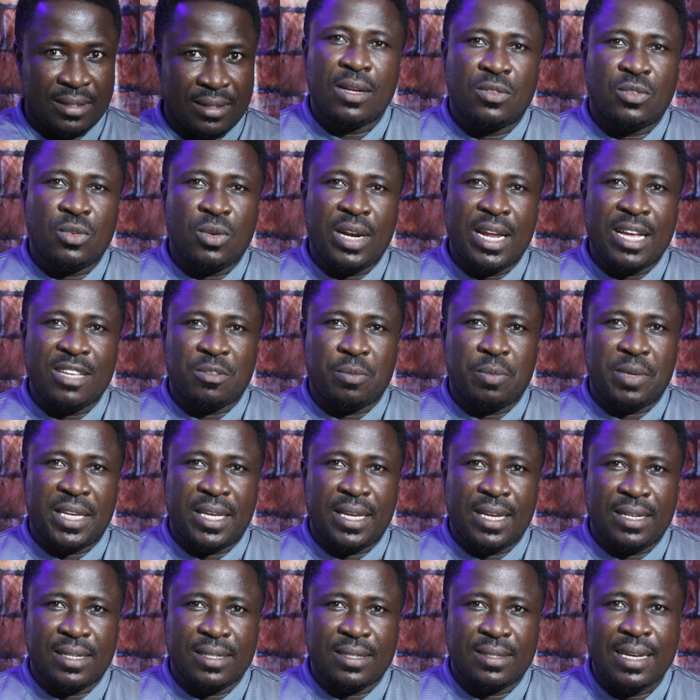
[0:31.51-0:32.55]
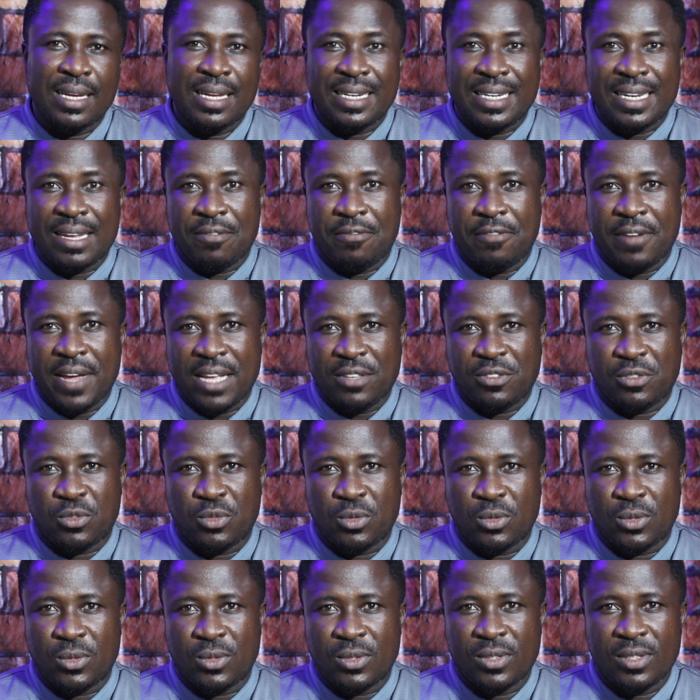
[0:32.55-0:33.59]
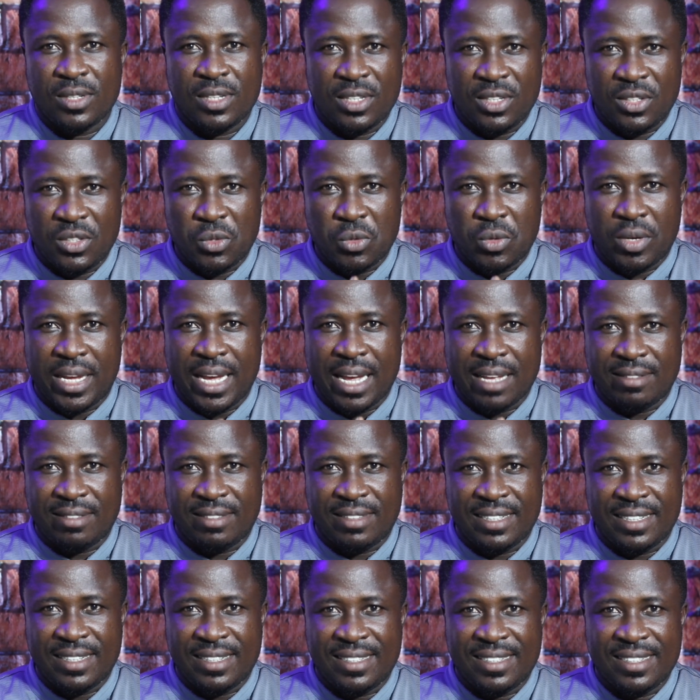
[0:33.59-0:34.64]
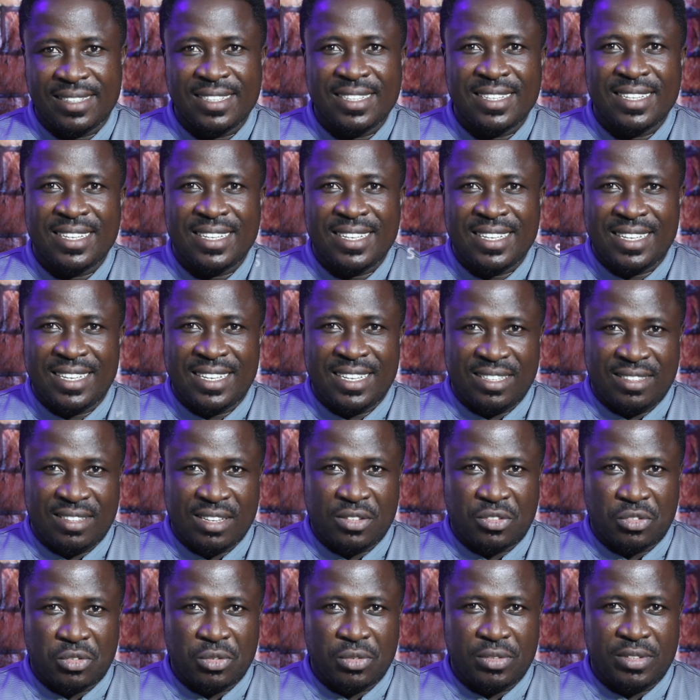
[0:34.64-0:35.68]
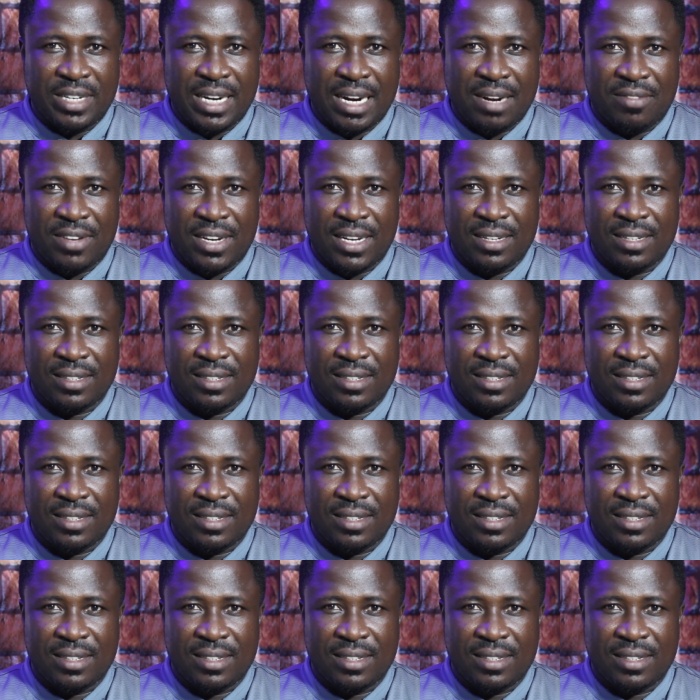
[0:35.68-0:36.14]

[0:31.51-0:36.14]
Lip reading: So let's begin. The first tool, you guessed it, is a screwdriver.